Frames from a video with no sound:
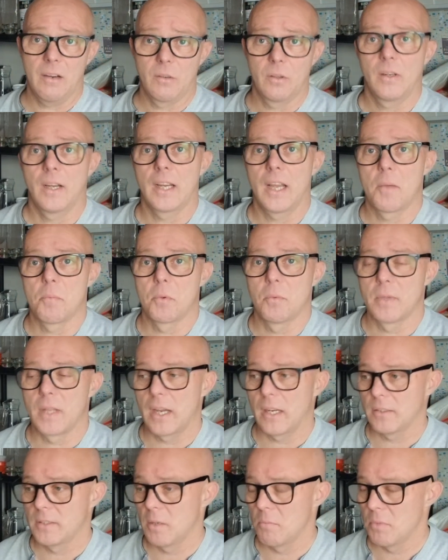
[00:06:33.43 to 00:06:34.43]
quite happy with
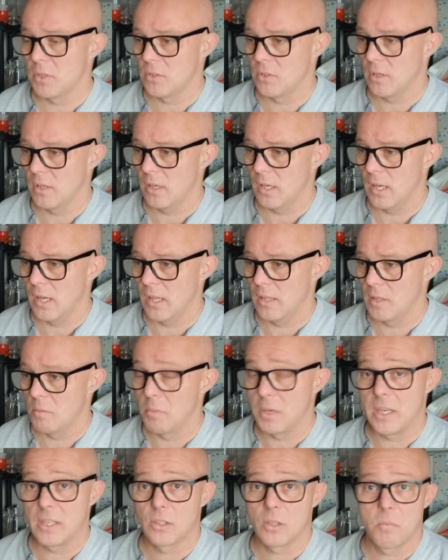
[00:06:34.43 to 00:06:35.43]
that temperature, and the
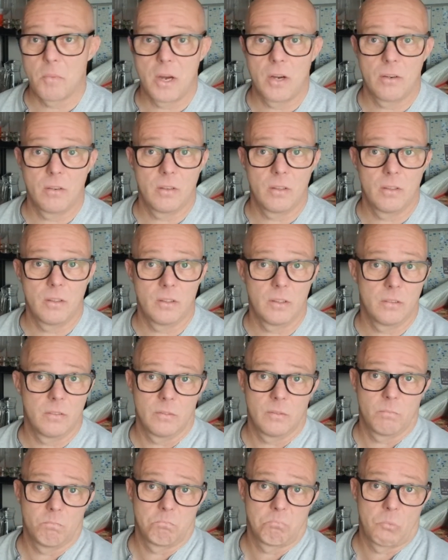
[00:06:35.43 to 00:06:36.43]
beers come out
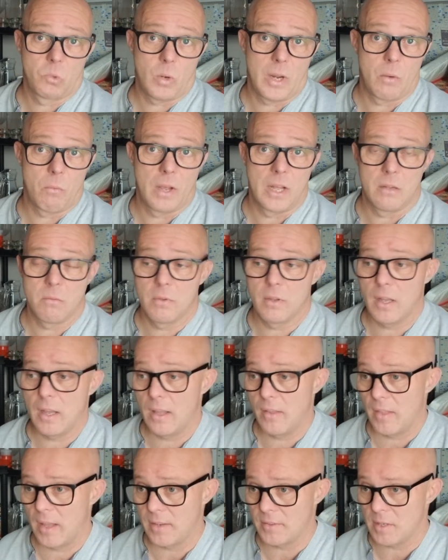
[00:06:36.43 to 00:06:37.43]
quite well
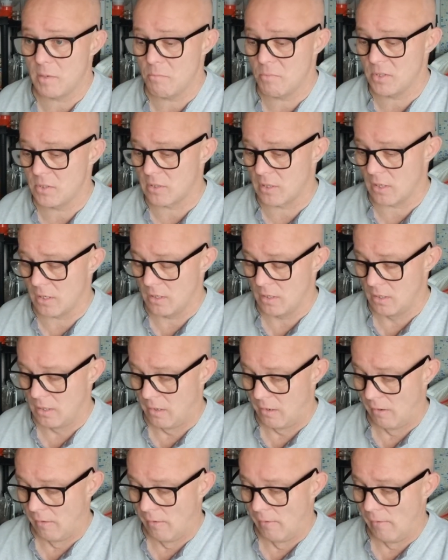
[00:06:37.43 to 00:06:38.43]
at that temperature.
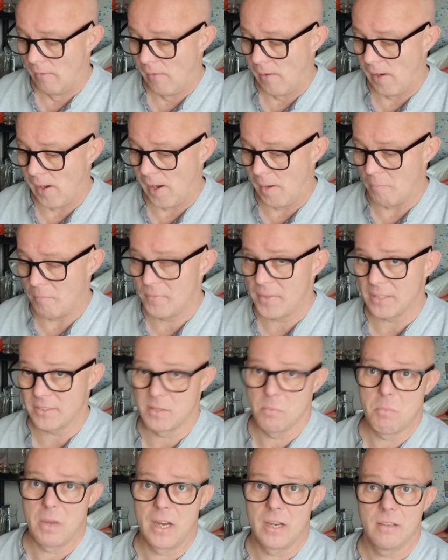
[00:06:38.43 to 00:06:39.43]

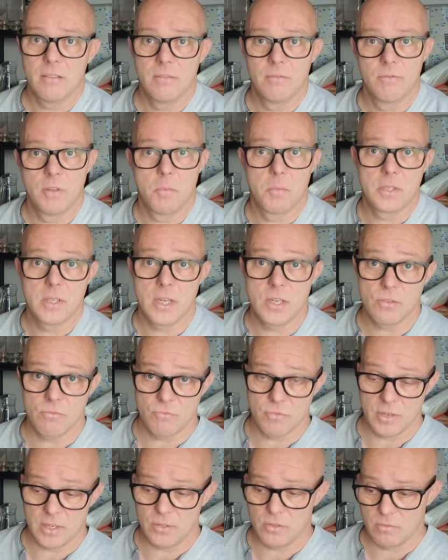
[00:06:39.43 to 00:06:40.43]
That's in my fermentation
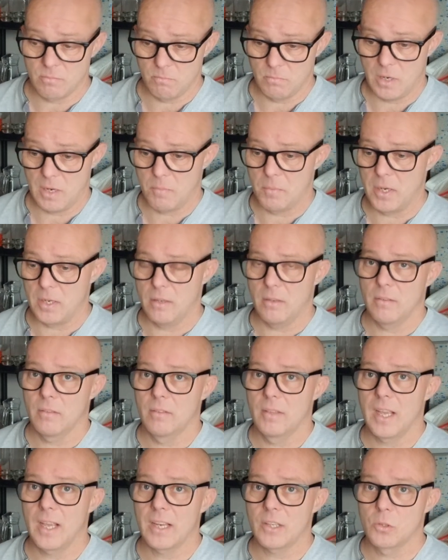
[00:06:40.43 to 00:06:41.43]
fridge. I mean,
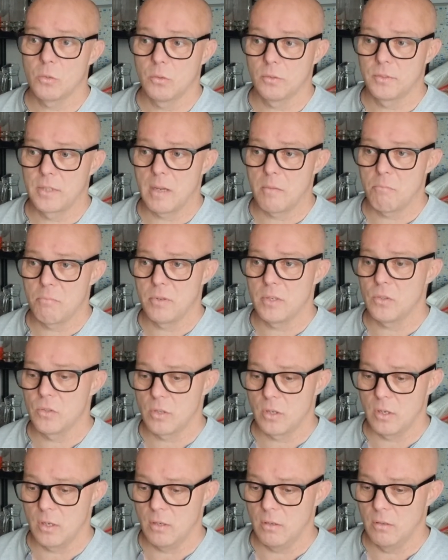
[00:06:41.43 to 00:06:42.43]
the actual
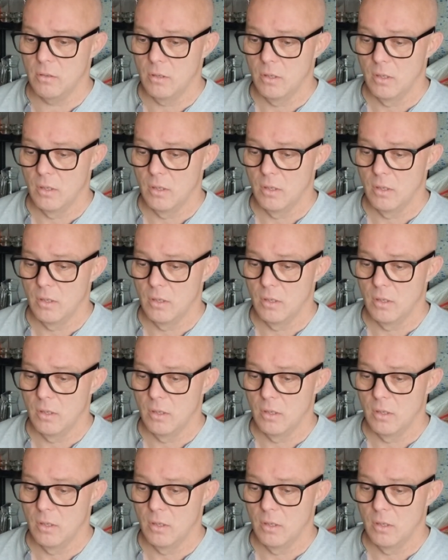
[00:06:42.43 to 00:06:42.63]
temperature